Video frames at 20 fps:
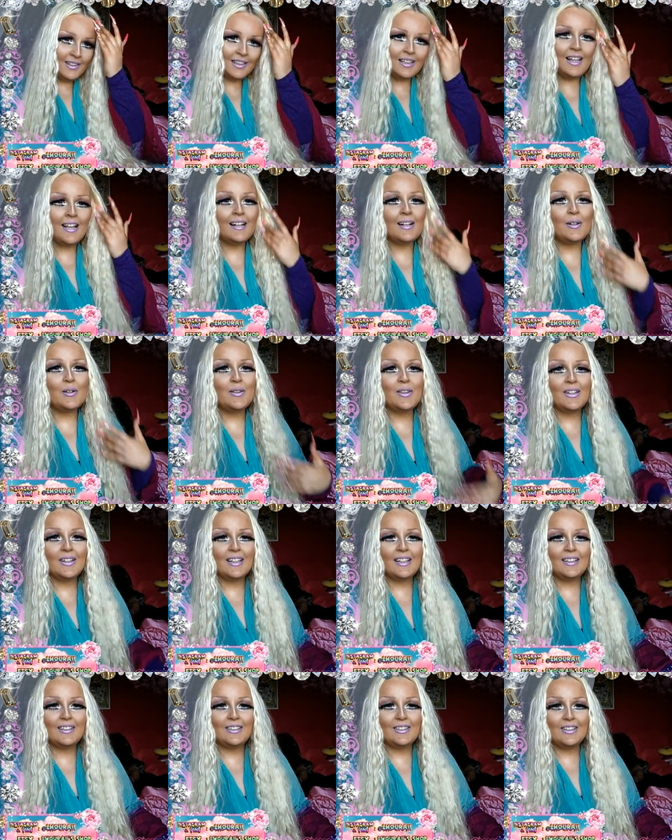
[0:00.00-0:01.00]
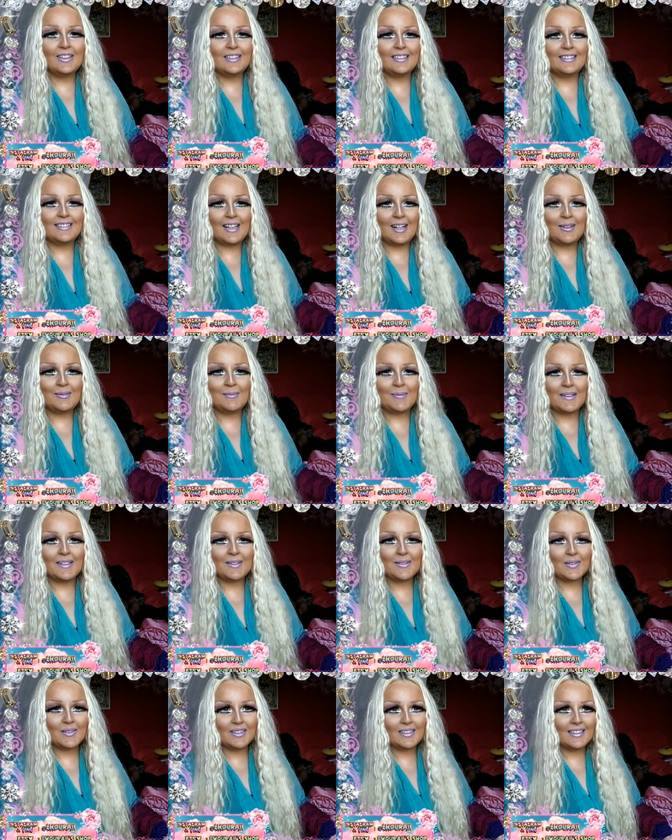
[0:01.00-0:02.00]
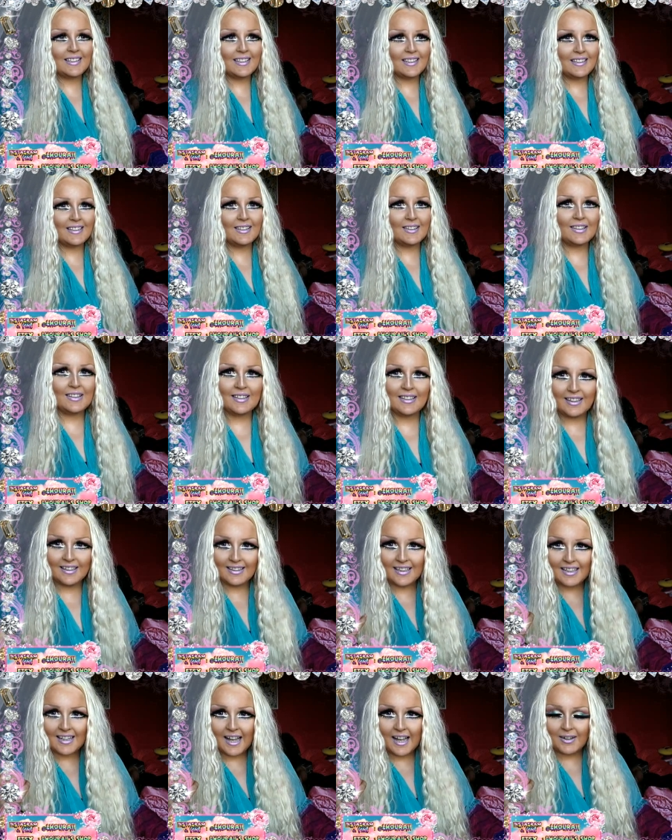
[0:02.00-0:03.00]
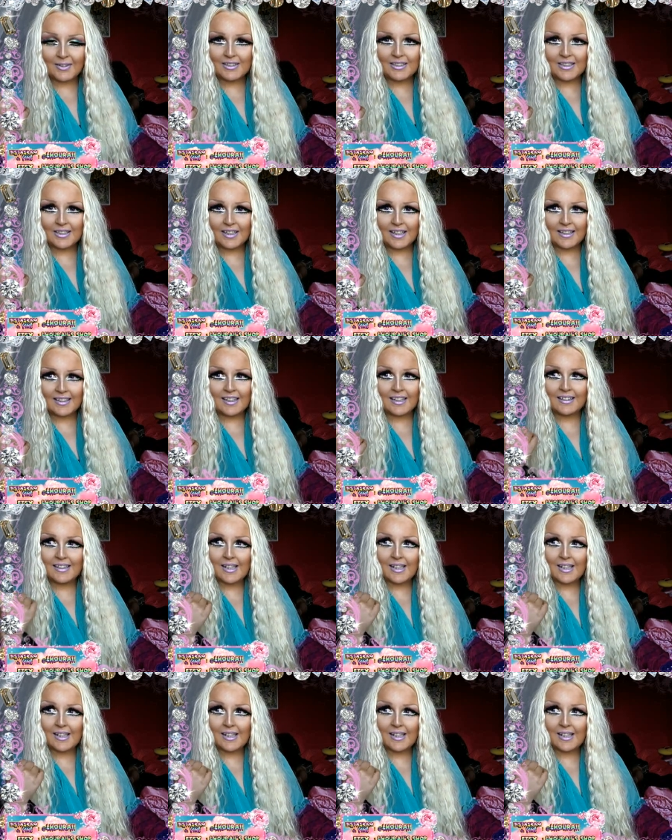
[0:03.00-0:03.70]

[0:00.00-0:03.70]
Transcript: And I was thinking, damn, that's what the guy was looking at.